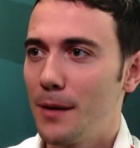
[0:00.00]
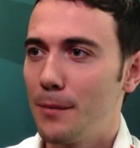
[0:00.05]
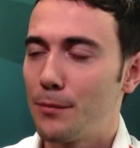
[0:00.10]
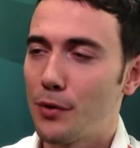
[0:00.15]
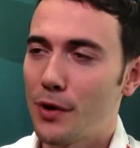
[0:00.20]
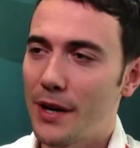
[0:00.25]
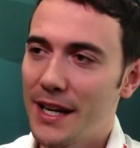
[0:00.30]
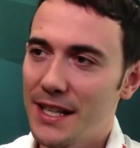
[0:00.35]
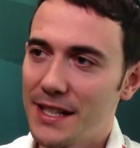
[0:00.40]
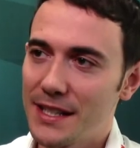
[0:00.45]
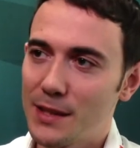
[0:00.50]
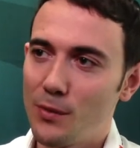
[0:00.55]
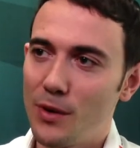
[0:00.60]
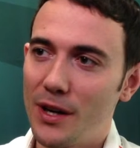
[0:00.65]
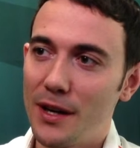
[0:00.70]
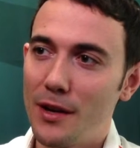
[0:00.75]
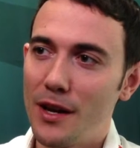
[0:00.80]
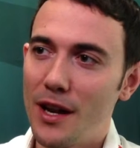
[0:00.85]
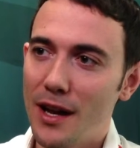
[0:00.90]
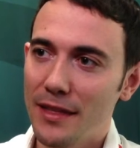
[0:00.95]
brands
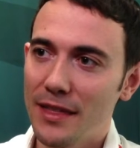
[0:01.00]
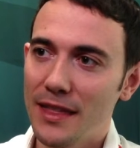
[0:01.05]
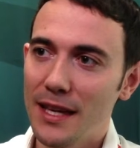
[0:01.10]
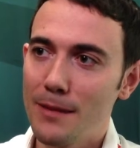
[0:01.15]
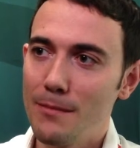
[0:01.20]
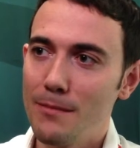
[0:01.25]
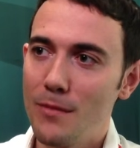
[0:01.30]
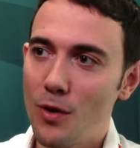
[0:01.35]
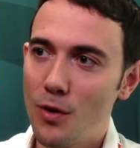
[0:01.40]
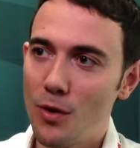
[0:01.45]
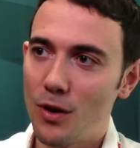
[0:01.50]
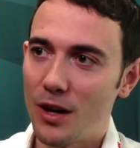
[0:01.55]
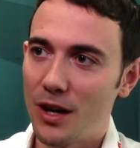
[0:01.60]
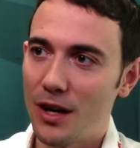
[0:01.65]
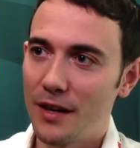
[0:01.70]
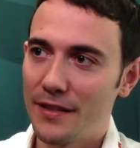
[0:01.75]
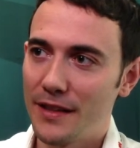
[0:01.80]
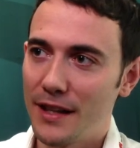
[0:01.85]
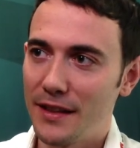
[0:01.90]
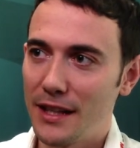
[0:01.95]
want nothing more
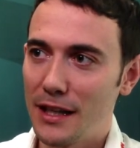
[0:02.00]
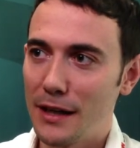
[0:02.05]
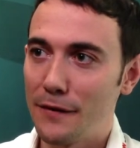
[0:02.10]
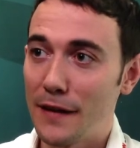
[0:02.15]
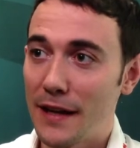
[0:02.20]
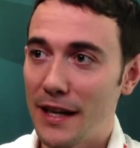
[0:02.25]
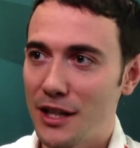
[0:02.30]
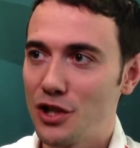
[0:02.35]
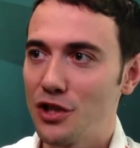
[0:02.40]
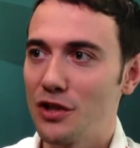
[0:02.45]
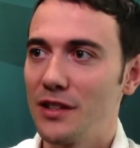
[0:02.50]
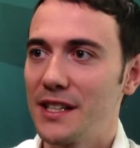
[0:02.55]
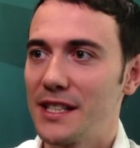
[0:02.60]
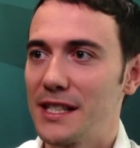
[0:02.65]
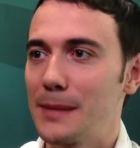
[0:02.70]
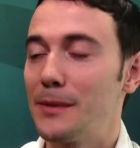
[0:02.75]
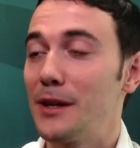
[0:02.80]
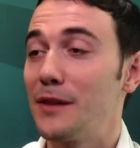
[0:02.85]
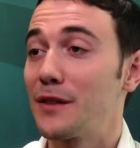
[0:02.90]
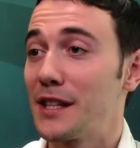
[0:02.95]
than the
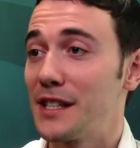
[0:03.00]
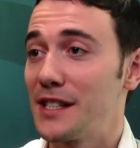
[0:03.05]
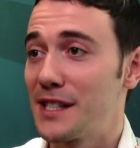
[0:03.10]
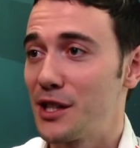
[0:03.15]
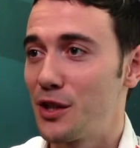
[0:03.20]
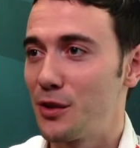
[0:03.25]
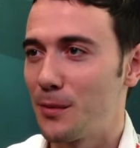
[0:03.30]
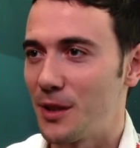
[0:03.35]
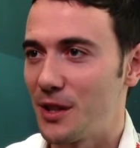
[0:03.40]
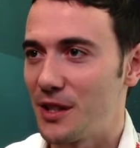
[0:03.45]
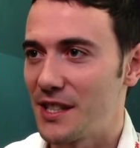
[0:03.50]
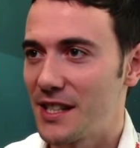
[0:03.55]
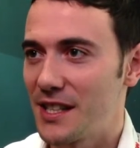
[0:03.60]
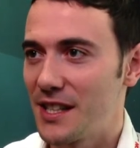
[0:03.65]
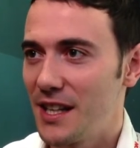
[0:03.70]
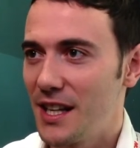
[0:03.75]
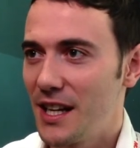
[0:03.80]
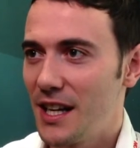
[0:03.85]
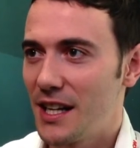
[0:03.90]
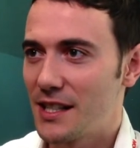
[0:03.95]
evangelism of consumers.
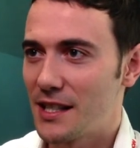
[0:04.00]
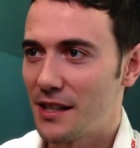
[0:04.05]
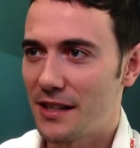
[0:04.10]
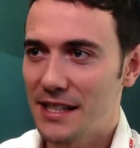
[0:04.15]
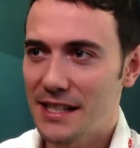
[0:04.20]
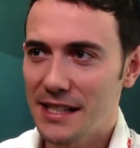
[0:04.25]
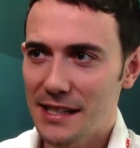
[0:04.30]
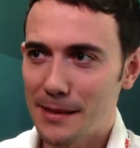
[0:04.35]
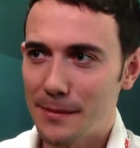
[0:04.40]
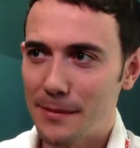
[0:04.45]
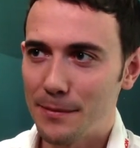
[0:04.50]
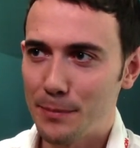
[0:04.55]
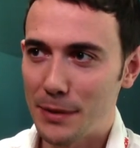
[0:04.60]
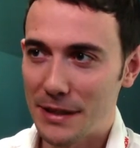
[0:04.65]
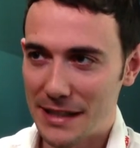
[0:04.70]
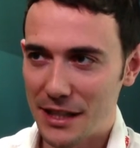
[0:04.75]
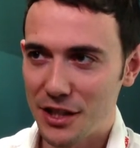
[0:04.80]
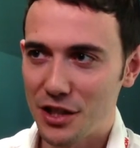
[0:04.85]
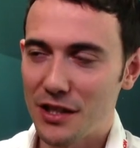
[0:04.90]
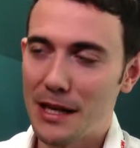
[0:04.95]
So this is a,
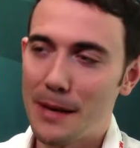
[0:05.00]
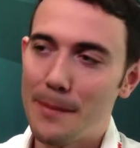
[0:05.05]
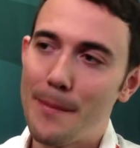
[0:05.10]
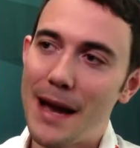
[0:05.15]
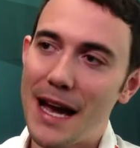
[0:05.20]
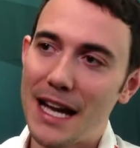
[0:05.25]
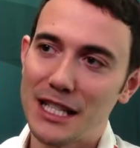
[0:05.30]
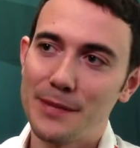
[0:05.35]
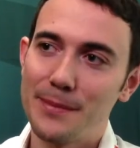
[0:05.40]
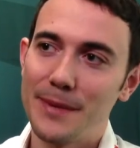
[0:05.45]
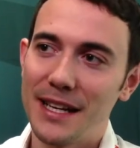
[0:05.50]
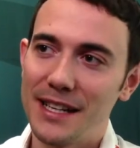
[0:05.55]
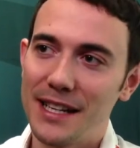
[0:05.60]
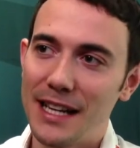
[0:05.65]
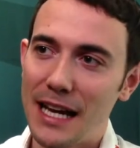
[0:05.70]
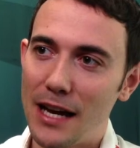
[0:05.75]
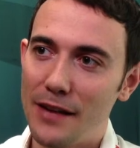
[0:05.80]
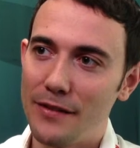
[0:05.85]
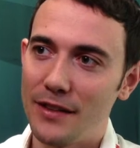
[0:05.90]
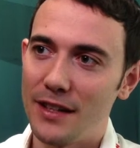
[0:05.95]
potentially a match made
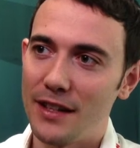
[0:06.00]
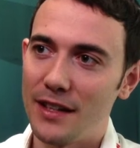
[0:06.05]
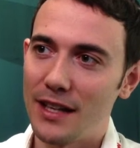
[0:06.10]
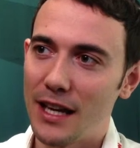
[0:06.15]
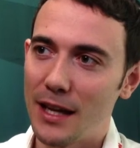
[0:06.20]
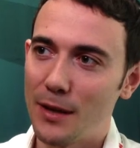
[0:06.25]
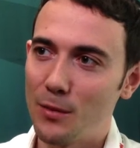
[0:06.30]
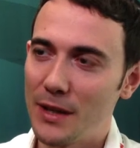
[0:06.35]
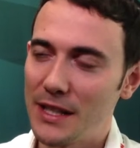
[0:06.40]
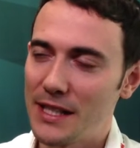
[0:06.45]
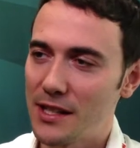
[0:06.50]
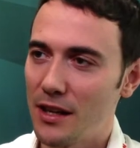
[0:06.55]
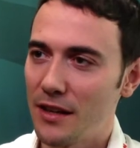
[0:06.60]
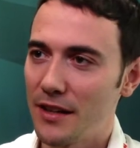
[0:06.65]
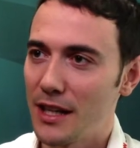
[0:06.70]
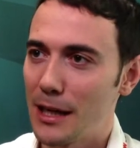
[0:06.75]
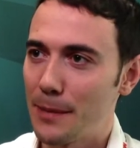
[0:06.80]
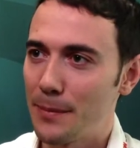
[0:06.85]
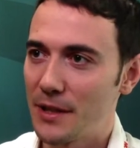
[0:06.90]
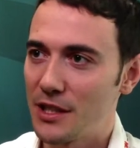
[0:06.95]
in heaven. And we saw
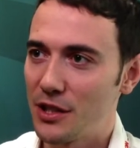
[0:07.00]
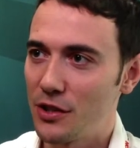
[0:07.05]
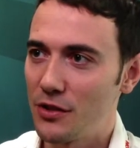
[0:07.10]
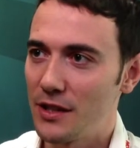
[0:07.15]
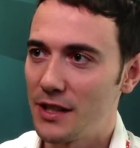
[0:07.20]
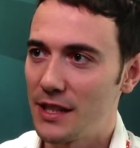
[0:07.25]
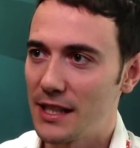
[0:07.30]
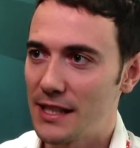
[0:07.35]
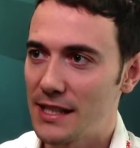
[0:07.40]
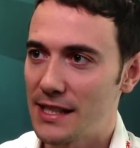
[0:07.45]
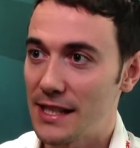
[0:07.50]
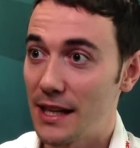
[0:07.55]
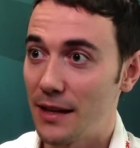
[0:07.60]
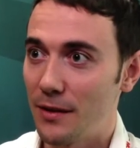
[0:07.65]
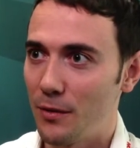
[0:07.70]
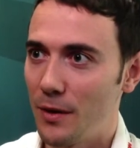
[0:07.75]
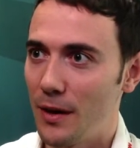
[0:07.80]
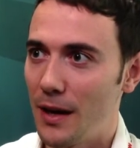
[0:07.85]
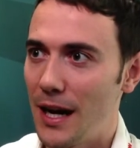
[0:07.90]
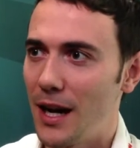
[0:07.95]
the opportunity to say,
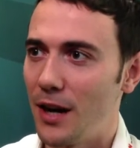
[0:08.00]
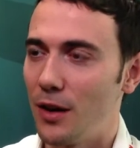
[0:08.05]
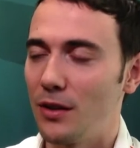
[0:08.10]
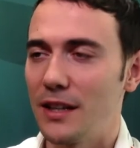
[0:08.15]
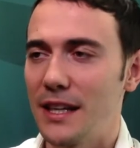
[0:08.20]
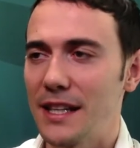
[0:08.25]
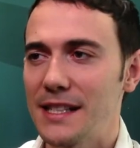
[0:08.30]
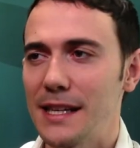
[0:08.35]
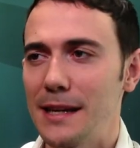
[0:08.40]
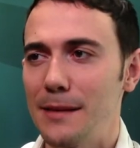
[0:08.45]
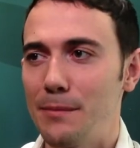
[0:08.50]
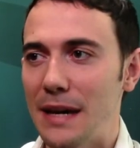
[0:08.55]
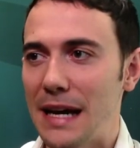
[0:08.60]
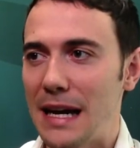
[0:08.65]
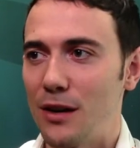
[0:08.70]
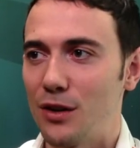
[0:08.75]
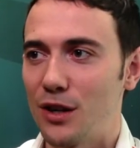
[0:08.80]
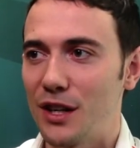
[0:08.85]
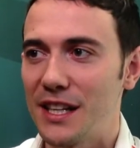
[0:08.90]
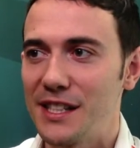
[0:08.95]
wow, let's
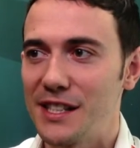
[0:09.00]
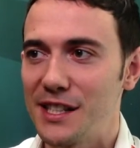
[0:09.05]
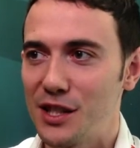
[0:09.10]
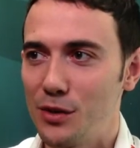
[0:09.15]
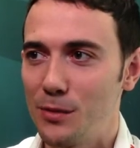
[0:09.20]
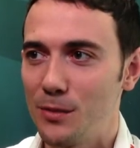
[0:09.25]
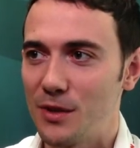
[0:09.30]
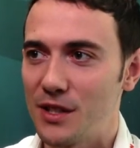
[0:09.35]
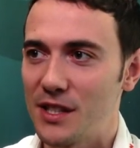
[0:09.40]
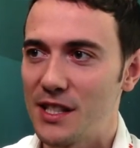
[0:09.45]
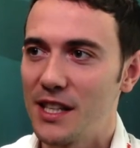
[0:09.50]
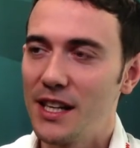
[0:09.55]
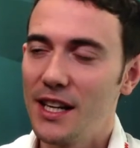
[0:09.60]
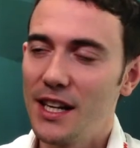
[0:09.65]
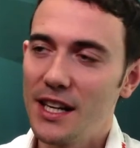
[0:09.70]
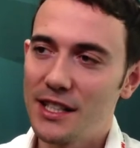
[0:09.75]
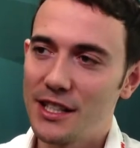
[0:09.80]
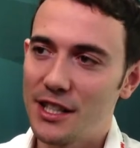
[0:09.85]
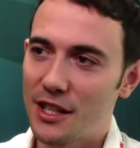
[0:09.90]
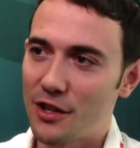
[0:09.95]
empower consumers
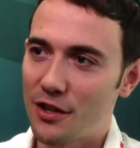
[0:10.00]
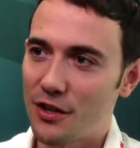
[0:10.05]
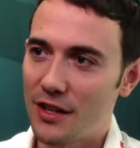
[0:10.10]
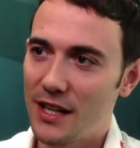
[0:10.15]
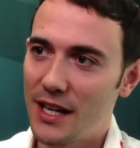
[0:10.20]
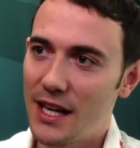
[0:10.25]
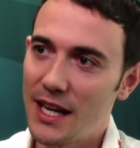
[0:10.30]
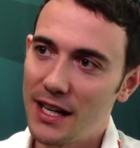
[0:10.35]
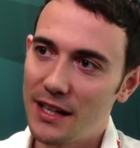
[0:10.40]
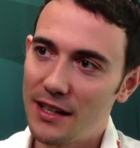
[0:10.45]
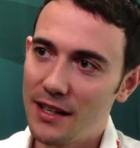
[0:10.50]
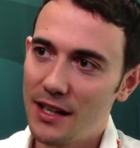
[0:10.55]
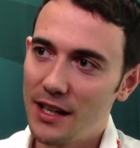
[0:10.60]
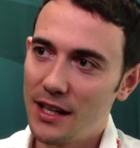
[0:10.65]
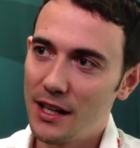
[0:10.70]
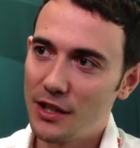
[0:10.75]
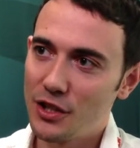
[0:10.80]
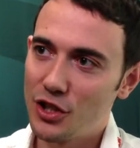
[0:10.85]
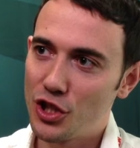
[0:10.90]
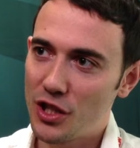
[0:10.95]
to create
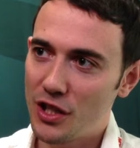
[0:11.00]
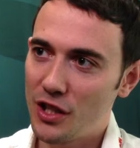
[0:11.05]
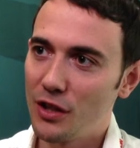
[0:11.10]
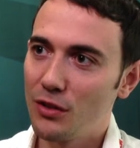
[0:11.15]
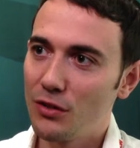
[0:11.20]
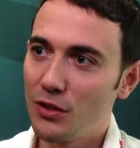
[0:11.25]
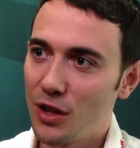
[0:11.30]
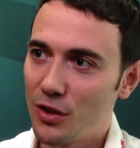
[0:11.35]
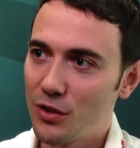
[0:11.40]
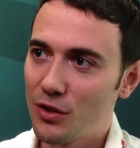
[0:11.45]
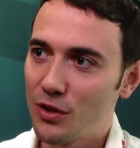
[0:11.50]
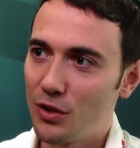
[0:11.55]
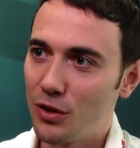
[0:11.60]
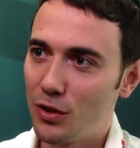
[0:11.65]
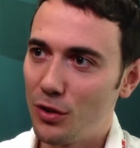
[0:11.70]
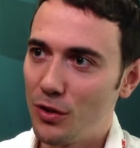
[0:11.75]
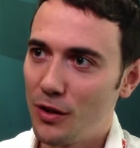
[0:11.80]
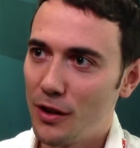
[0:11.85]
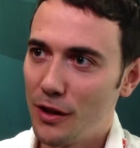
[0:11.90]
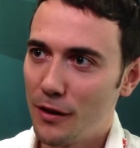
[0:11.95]

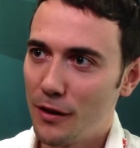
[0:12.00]
geolocal,